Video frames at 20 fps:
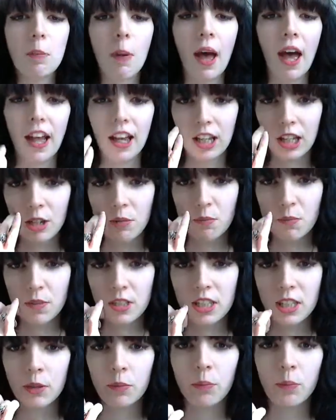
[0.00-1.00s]
pack
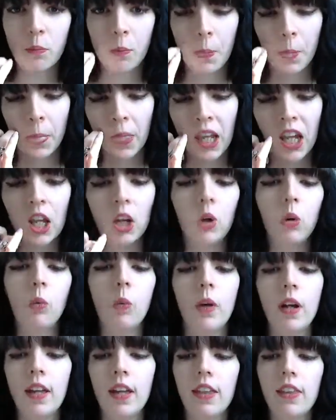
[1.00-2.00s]
comes
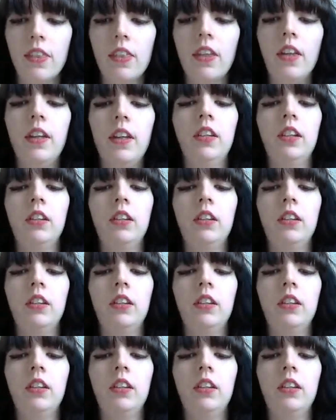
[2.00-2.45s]
with